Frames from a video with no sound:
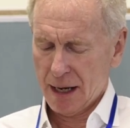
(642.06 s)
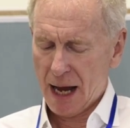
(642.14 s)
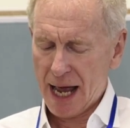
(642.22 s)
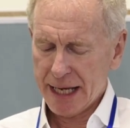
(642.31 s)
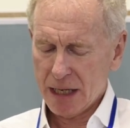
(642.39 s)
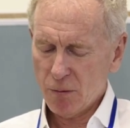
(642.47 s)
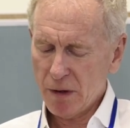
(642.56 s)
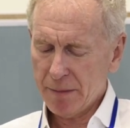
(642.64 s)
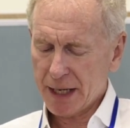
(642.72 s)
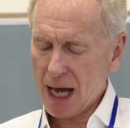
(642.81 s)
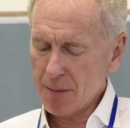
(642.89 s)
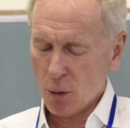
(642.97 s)
i.e. we
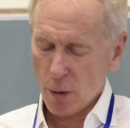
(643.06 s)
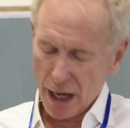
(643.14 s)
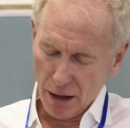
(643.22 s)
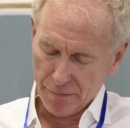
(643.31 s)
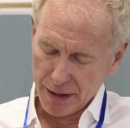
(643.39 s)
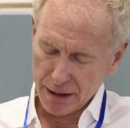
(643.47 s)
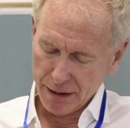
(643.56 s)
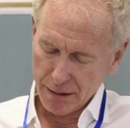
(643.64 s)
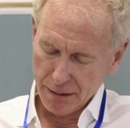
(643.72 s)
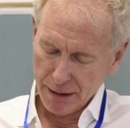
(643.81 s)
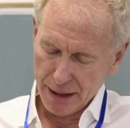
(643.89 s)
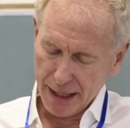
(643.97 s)
become aware of it,
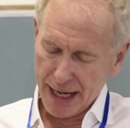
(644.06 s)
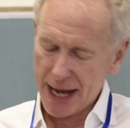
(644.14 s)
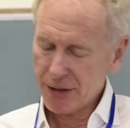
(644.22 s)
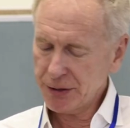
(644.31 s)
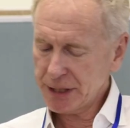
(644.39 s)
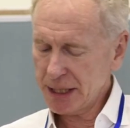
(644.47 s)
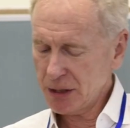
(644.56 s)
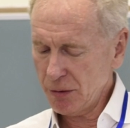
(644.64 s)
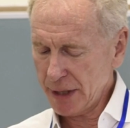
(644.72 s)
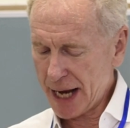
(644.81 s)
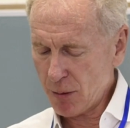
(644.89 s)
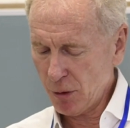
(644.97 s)
it enters into
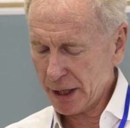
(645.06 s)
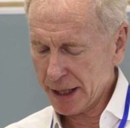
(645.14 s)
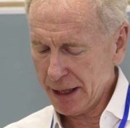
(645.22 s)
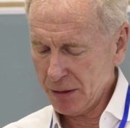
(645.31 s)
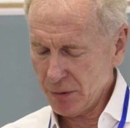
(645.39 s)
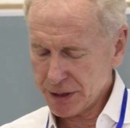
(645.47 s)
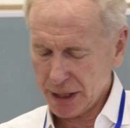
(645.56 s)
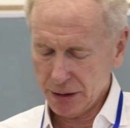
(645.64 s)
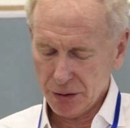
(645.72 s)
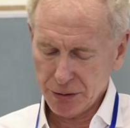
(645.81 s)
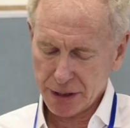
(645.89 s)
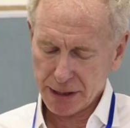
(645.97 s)
a network in which it
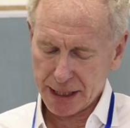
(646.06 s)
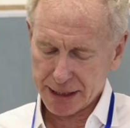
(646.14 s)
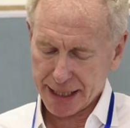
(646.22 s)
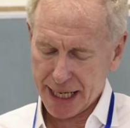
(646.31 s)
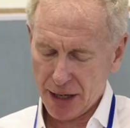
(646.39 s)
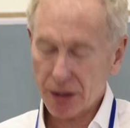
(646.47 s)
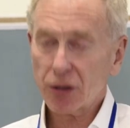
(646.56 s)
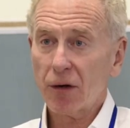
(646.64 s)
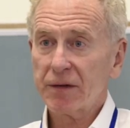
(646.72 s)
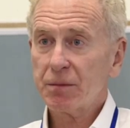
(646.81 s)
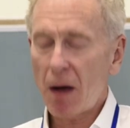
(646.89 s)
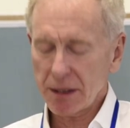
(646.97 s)
loses its character
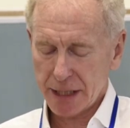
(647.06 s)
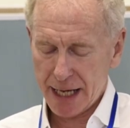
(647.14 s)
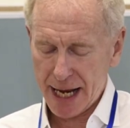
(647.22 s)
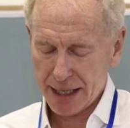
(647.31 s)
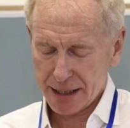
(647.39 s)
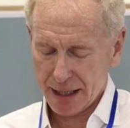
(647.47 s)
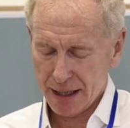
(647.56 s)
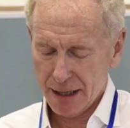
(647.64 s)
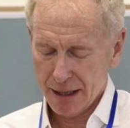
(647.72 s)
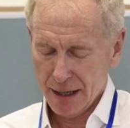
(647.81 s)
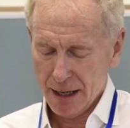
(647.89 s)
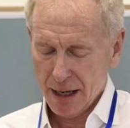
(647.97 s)
of spontaneity.
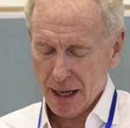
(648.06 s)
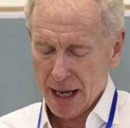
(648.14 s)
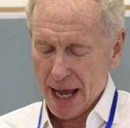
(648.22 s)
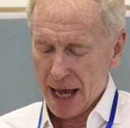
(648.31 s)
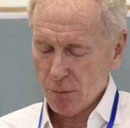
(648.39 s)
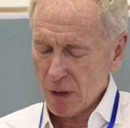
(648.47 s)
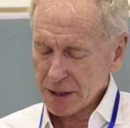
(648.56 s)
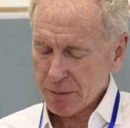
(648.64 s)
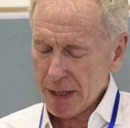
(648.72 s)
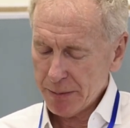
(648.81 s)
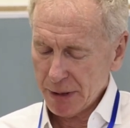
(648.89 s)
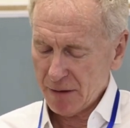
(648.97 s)
And once
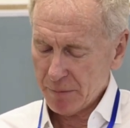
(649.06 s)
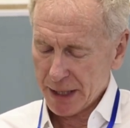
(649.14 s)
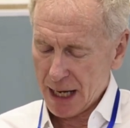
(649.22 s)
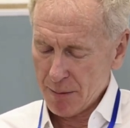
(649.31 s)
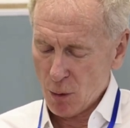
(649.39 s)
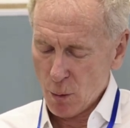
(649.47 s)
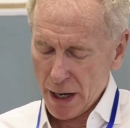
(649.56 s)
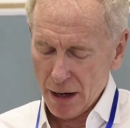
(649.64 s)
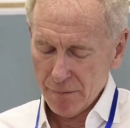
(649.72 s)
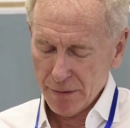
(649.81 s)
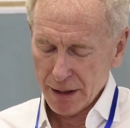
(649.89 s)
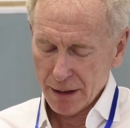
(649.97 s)
people have become aware
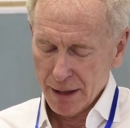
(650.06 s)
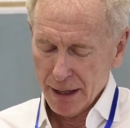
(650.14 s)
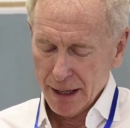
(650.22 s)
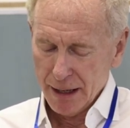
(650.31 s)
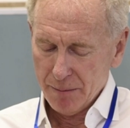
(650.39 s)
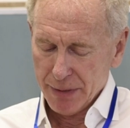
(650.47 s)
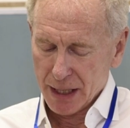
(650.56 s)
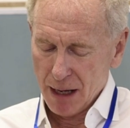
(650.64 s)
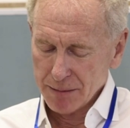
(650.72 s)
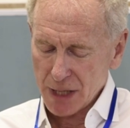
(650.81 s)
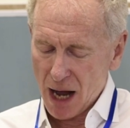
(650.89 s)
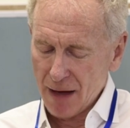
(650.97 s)
of it, it
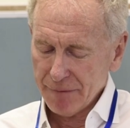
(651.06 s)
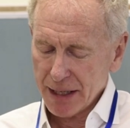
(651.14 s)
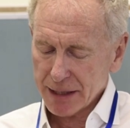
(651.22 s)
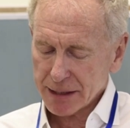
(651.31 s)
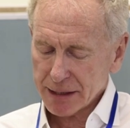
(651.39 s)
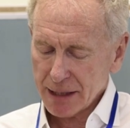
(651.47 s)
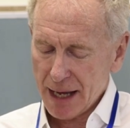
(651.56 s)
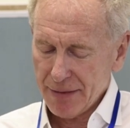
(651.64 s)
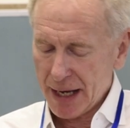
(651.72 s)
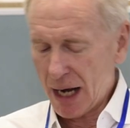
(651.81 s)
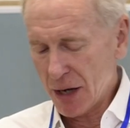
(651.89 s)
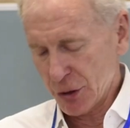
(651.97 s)
becomes obvious and
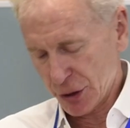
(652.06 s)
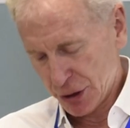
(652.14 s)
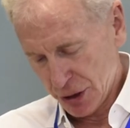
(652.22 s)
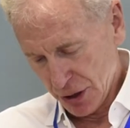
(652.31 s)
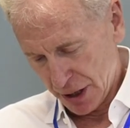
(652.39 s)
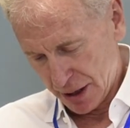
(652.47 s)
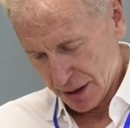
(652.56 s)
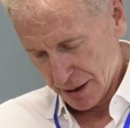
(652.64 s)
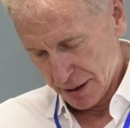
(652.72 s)
then understood.